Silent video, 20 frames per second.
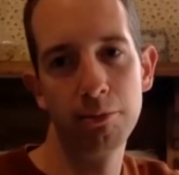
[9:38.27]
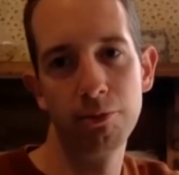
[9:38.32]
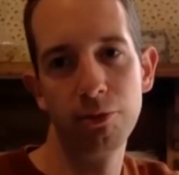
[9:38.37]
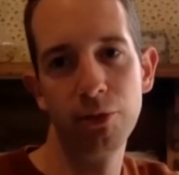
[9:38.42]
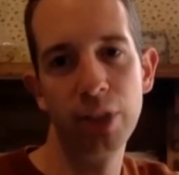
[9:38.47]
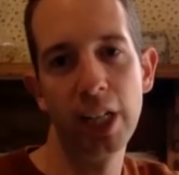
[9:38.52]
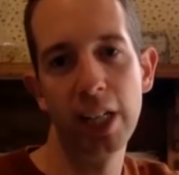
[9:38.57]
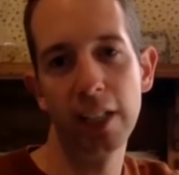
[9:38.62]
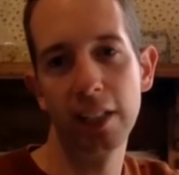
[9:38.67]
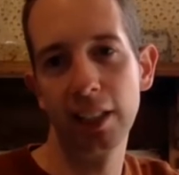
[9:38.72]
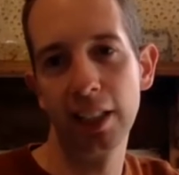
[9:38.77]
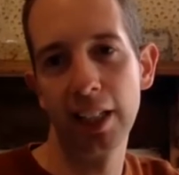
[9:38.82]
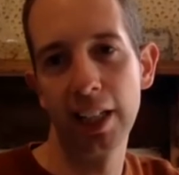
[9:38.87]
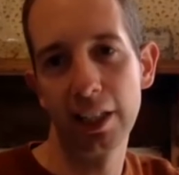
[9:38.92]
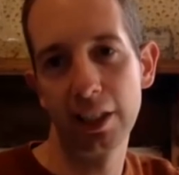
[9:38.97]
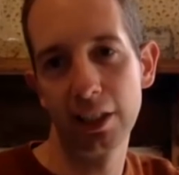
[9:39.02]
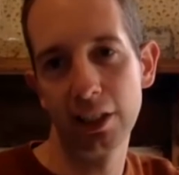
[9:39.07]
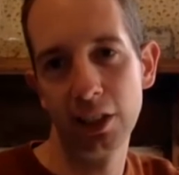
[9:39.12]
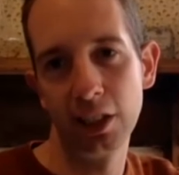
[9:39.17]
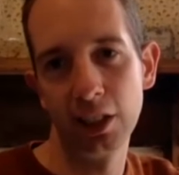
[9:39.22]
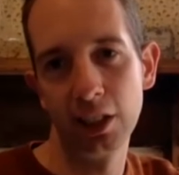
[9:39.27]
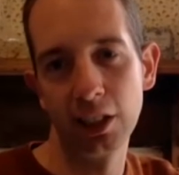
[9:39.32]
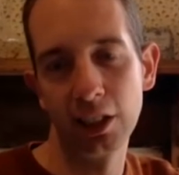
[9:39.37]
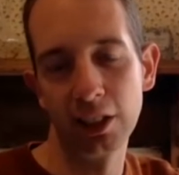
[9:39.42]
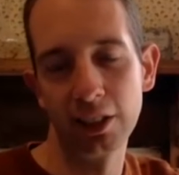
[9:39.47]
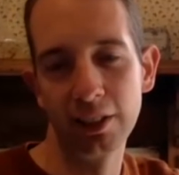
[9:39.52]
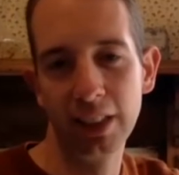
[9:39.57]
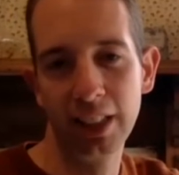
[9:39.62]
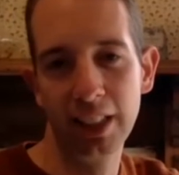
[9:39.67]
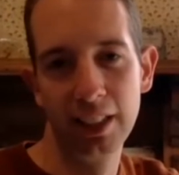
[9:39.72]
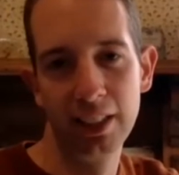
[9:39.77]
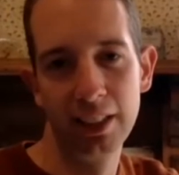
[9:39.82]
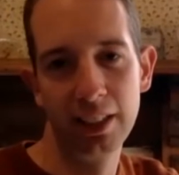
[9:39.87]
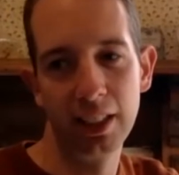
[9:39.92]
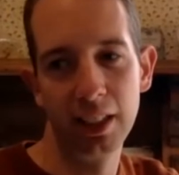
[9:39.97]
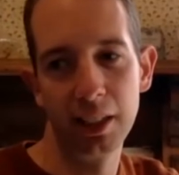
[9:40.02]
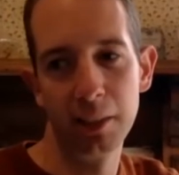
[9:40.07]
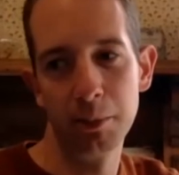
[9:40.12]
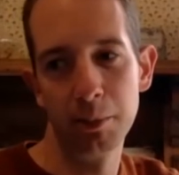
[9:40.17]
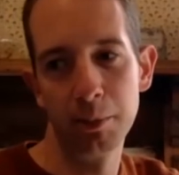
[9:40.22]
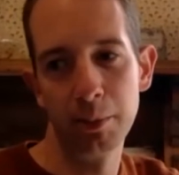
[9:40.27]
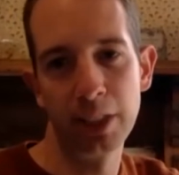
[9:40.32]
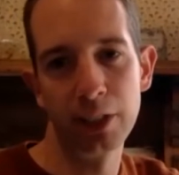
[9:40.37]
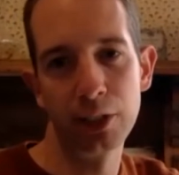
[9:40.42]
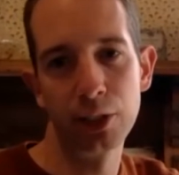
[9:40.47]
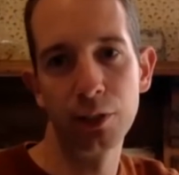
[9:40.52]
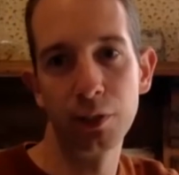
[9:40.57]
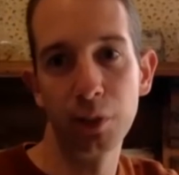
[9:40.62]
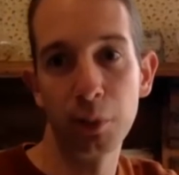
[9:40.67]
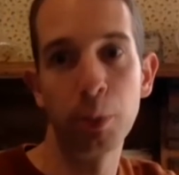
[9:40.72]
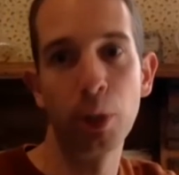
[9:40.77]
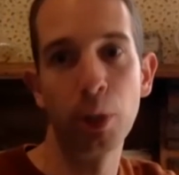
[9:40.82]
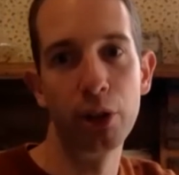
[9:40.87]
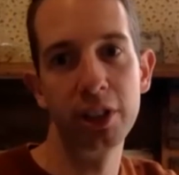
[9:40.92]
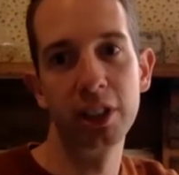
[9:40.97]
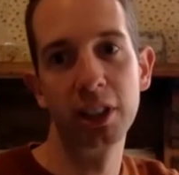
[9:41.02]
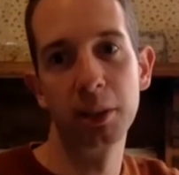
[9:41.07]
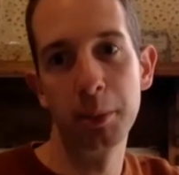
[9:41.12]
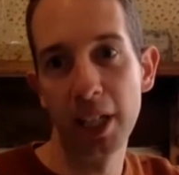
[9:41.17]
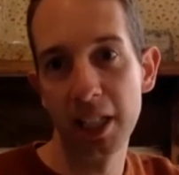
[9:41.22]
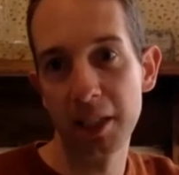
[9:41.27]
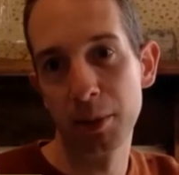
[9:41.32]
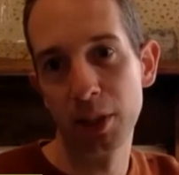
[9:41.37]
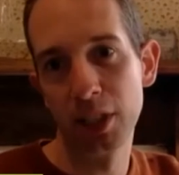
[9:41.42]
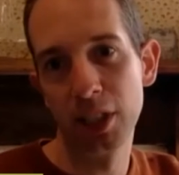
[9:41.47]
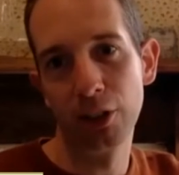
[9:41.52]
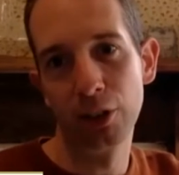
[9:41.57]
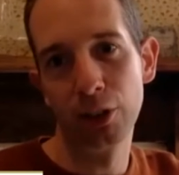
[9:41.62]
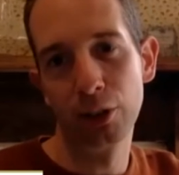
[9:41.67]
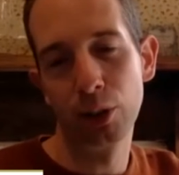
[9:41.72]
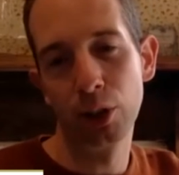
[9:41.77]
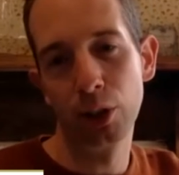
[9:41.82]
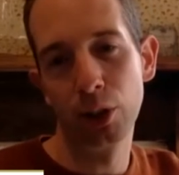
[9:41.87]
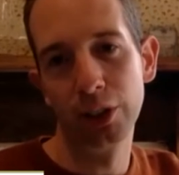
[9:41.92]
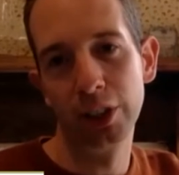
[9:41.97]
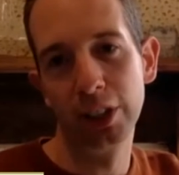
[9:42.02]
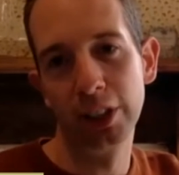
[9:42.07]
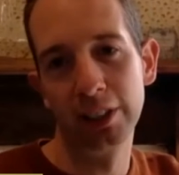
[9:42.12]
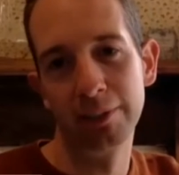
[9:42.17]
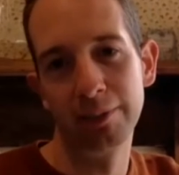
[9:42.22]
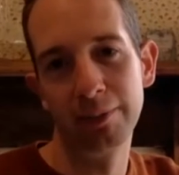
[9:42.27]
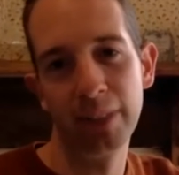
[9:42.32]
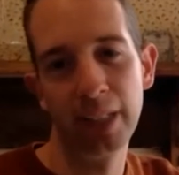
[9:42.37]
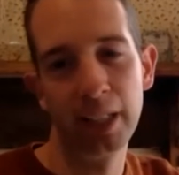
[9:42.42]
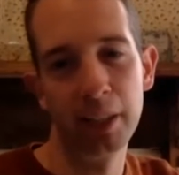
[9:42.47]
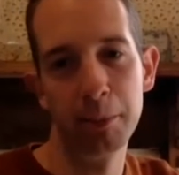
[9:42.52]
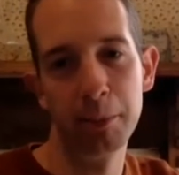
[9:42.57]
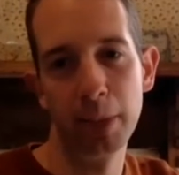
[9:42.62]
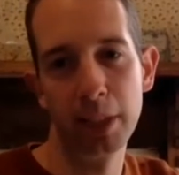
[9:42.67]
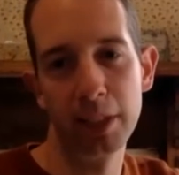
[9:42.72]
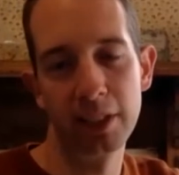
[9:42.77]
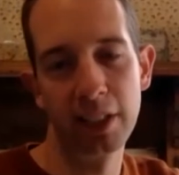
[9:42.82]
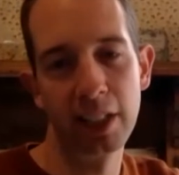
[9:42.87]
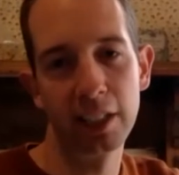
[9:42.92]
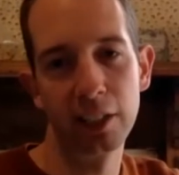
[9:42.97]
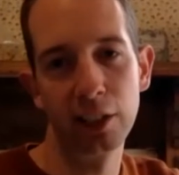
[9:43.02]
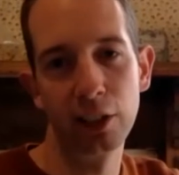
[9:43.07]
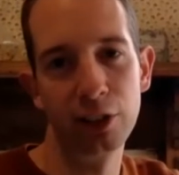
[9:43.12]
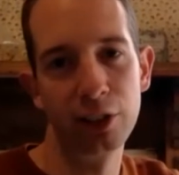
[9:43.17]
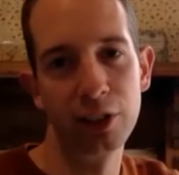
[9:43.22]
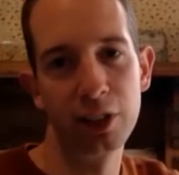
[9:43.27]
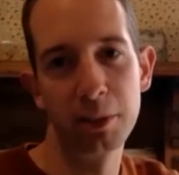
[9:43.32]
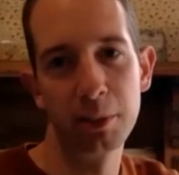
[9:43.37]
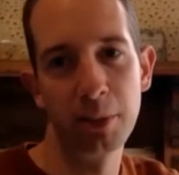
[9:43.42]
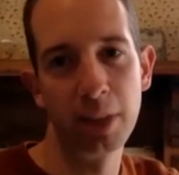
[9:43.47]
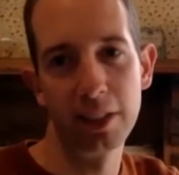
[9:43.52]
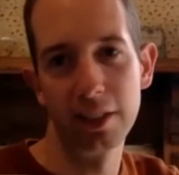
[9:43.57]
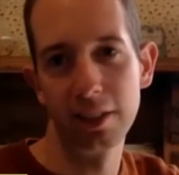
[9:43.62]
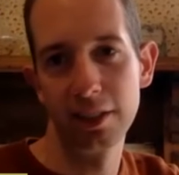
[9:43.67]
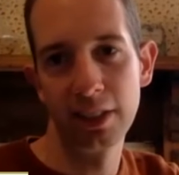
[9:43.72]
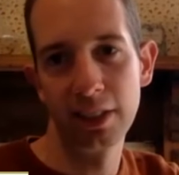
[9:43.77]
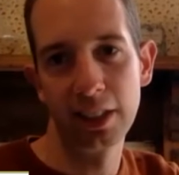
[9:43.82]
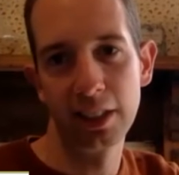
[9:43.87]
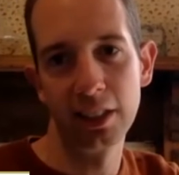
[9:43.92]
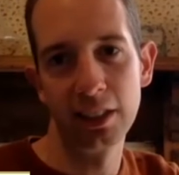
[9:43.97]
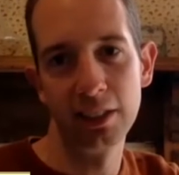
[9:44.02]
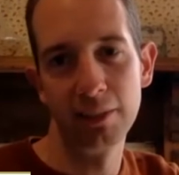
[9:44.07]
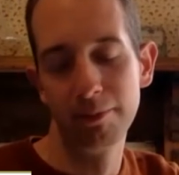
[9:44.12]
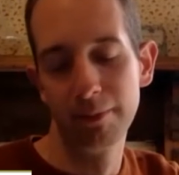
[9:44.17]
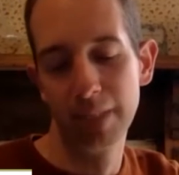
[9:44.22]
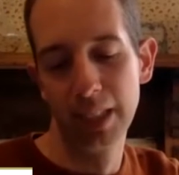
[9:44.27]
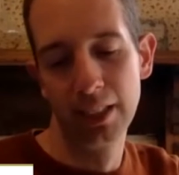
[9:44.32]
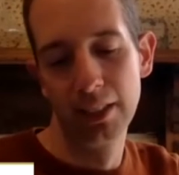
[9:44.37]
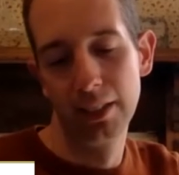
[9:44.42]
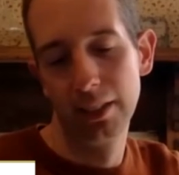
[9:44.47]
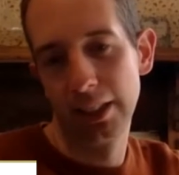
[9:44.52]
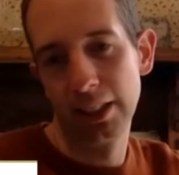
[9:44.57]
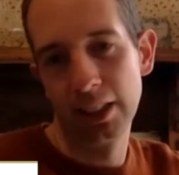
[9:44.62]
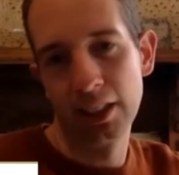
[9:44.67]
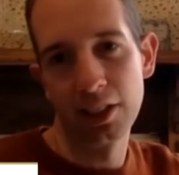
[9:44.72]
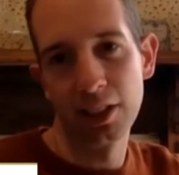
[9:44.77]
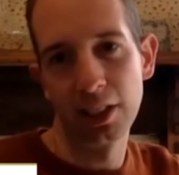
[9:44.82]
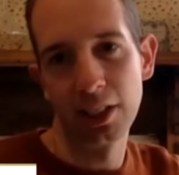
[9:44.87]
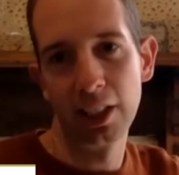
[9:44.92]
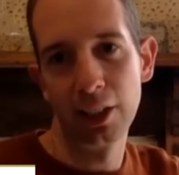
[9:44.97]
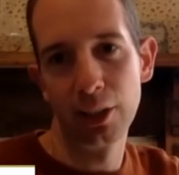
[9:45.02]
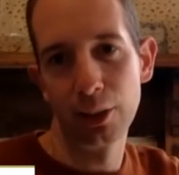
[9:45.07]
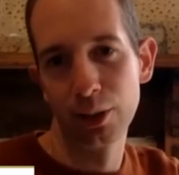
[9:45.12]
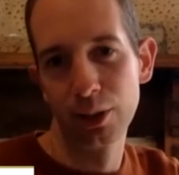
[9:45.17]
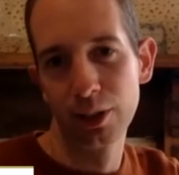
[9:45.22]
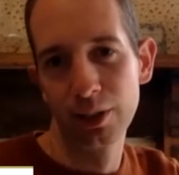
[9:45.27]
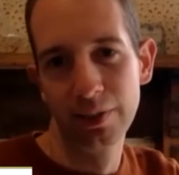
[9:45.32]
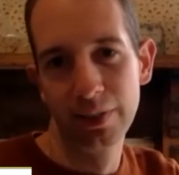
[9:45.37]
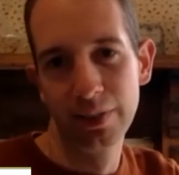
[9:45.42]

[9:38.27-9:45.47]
vernacular architecture, and sort of approaching them as material culture, as an archaeologist might study anything else,